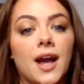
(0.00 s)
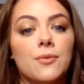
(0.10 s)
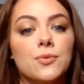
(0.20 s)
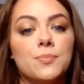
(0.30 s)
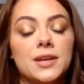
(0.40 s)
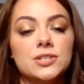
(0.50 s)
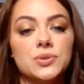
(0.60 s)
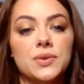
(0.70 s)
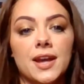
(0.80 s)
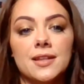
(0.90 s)
I will be
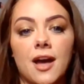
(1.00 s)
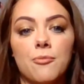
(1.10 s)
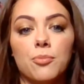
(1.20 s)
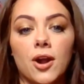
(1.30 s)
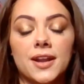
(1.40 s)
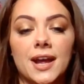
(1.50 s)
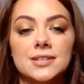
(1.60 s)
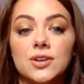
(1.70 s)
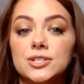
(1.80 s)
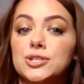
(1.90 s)
doing a live
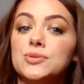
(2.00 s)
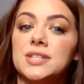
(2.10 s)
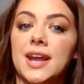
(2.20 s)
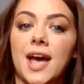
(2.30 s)
broadcast on Tuesday